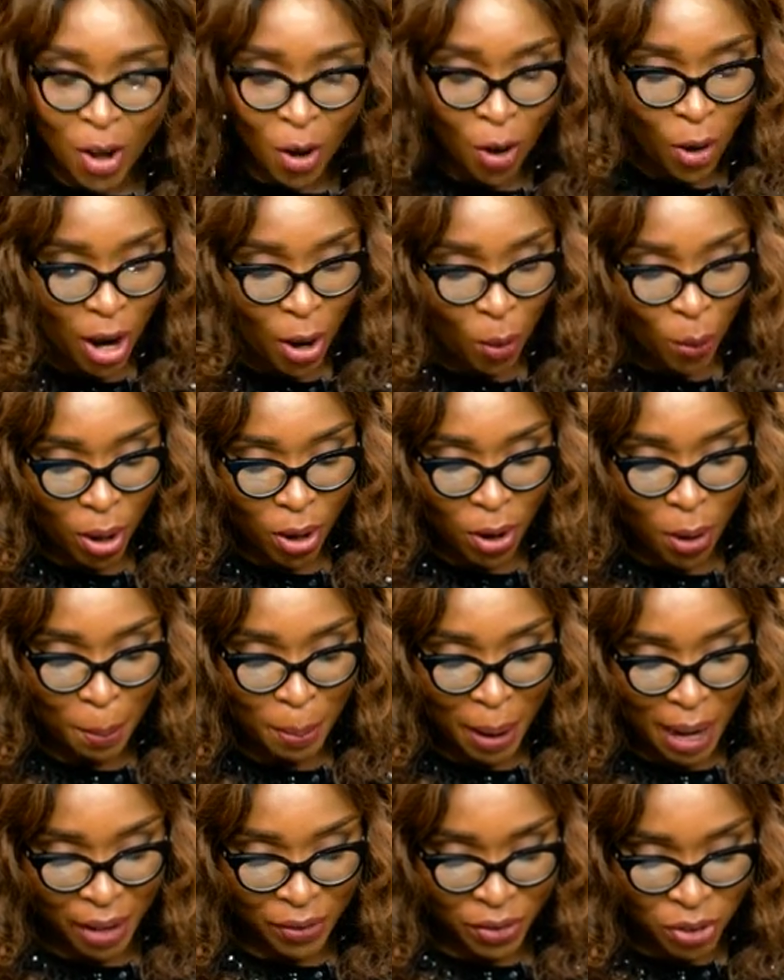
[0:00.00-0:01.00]
All right, welcome
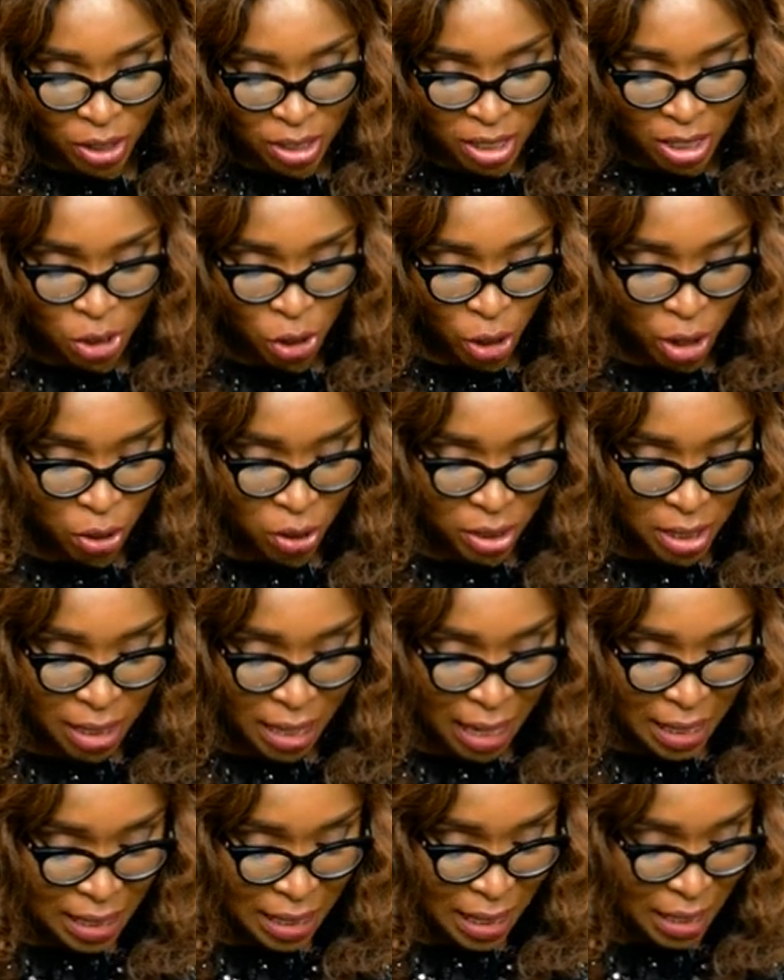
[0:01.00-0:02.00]
back. If you just join us,
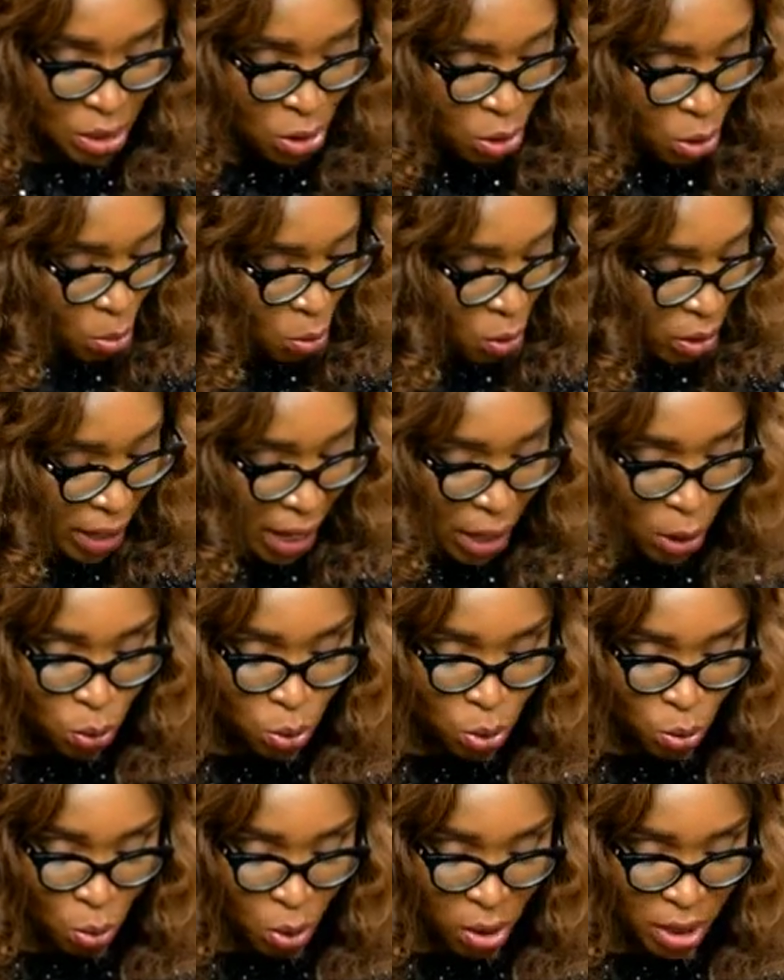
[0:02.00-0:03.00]
yes, Nancy Jogbonge,
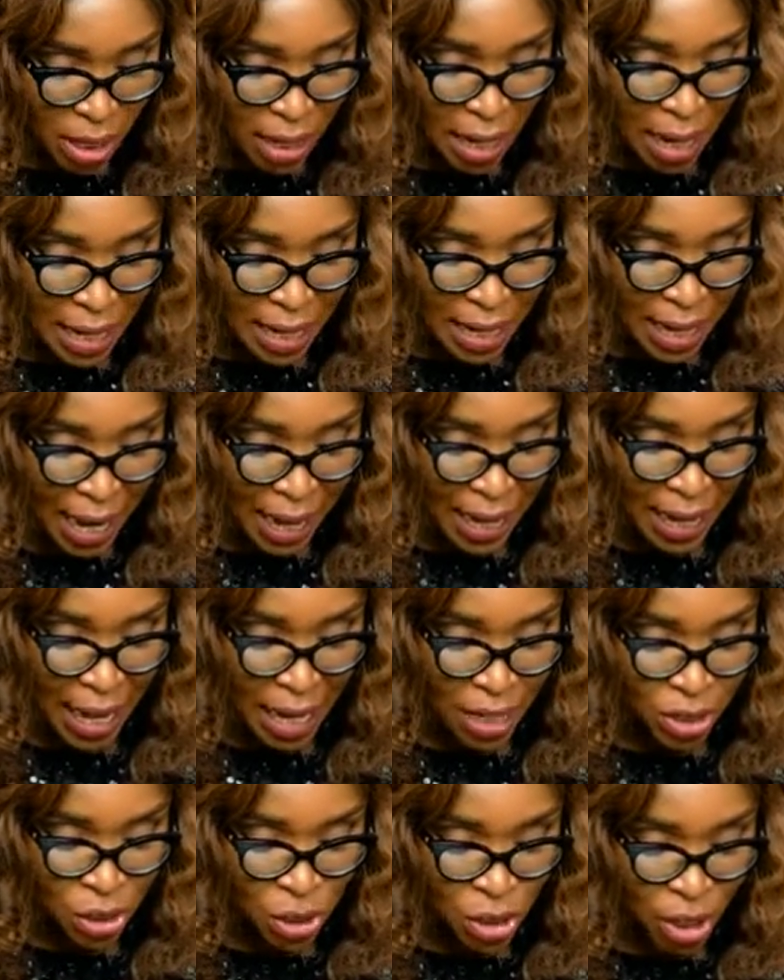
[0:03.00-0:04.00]
Good Morning
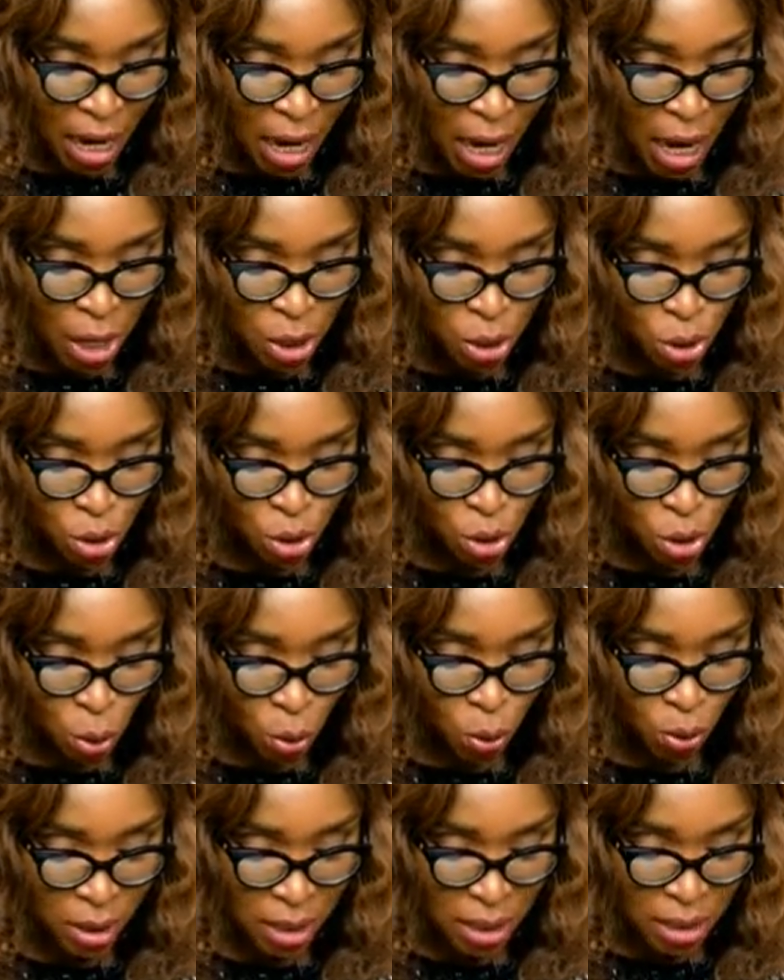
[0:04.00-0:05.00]
Naija
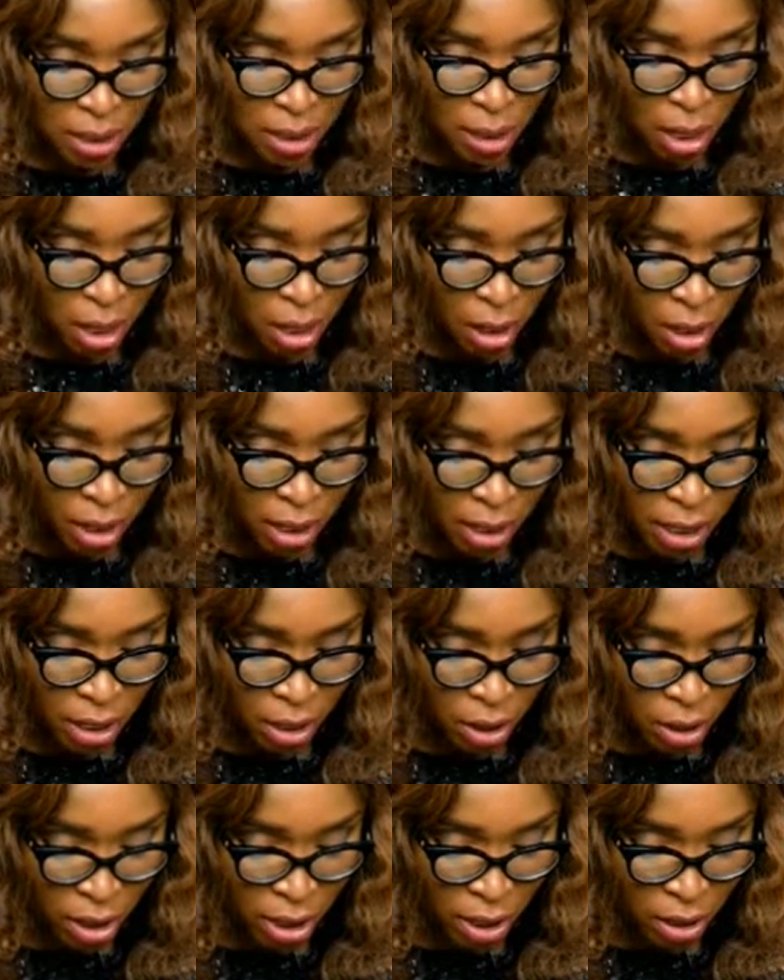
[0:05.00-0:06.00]
show this early,
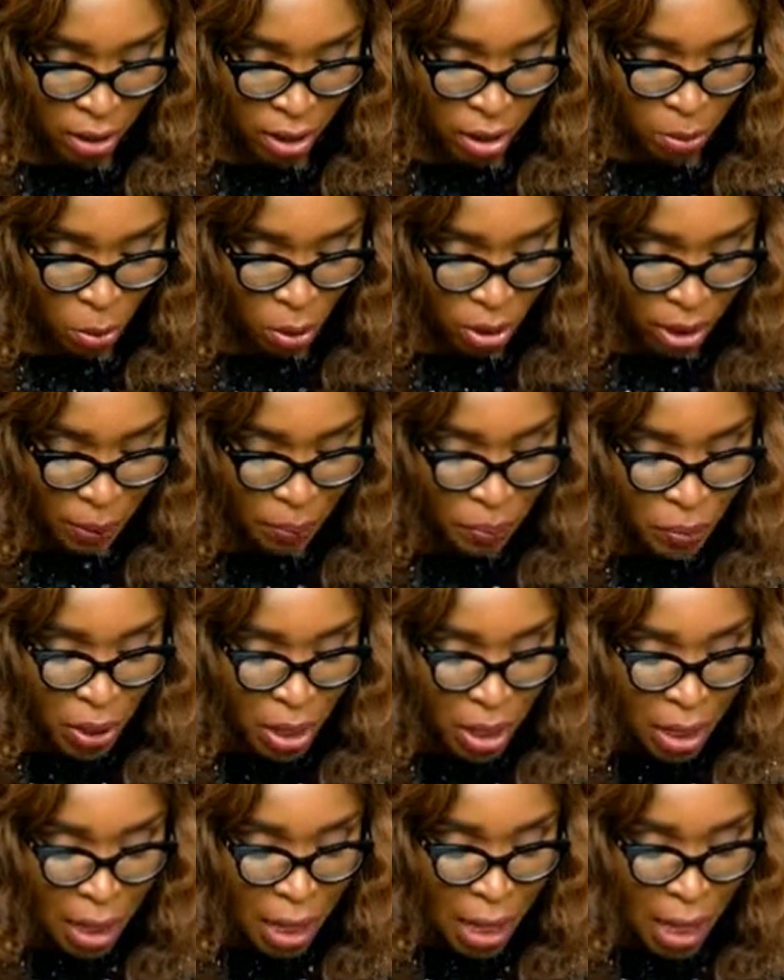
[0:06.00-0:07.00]
early, early morning.
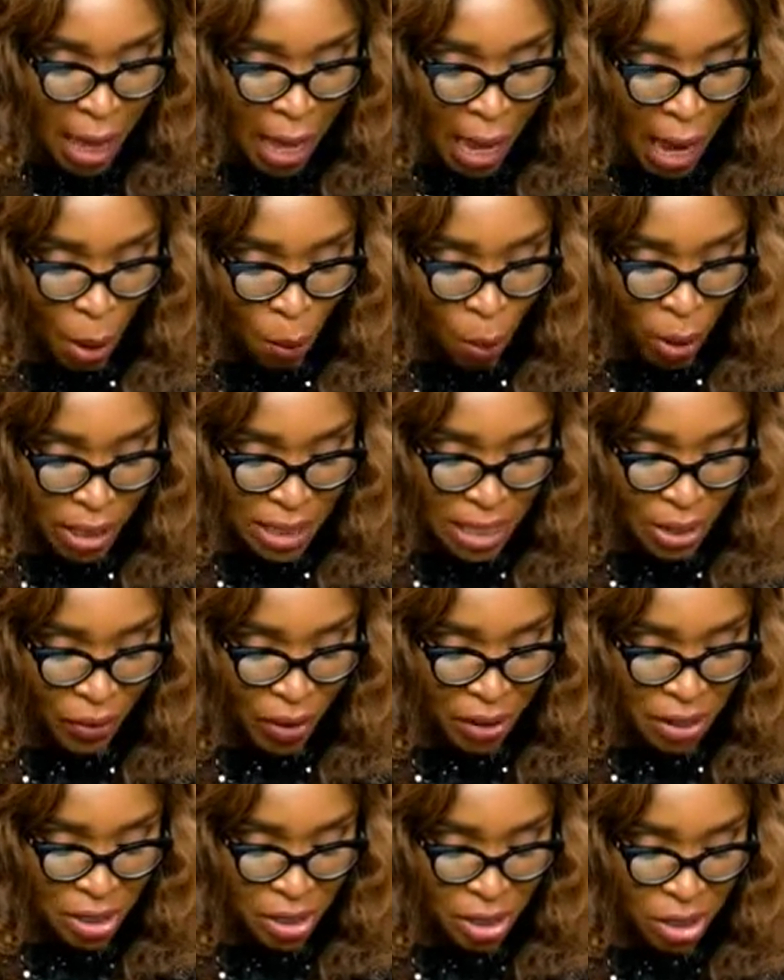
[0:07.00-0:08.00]
I want to enter
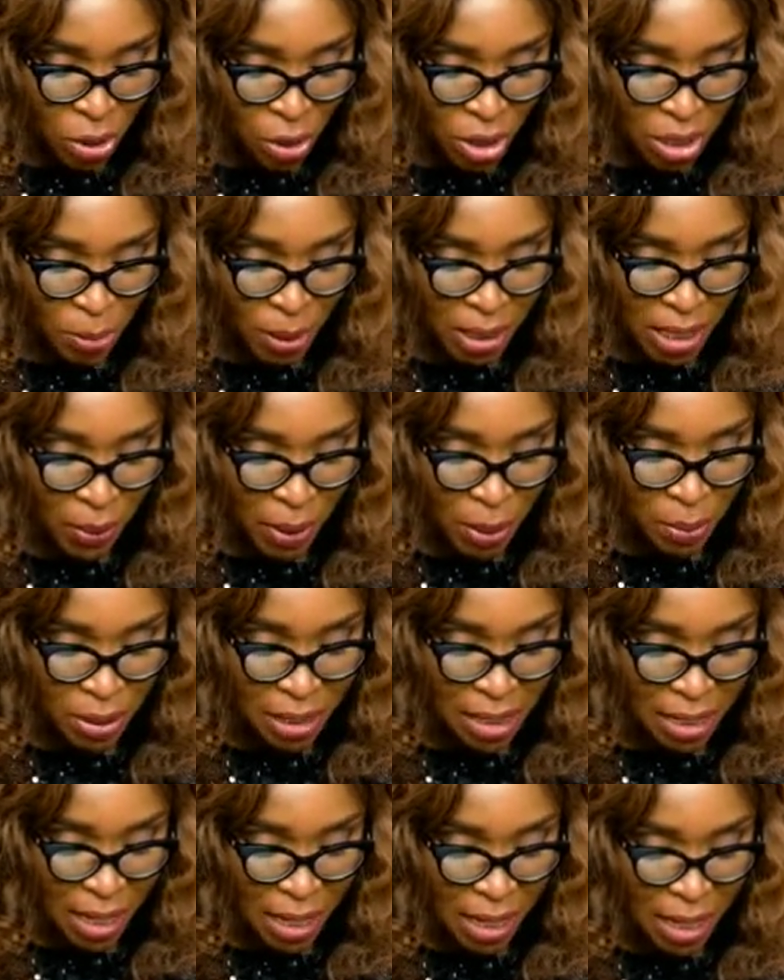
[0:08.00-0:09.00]
very serious matter when we
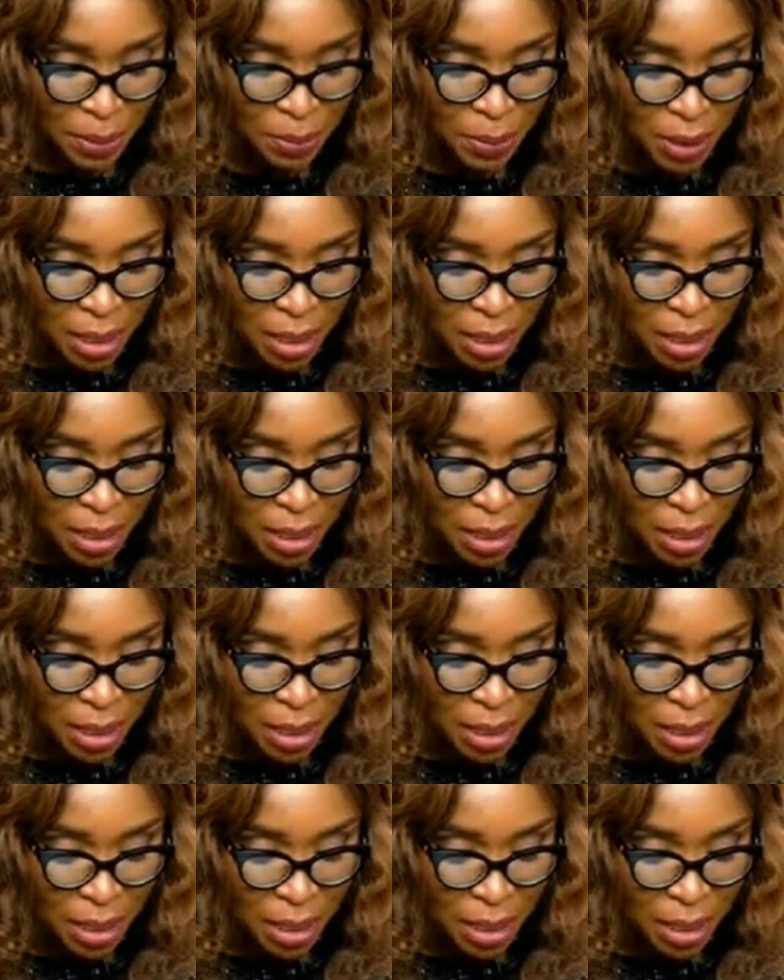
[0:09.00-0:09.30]
say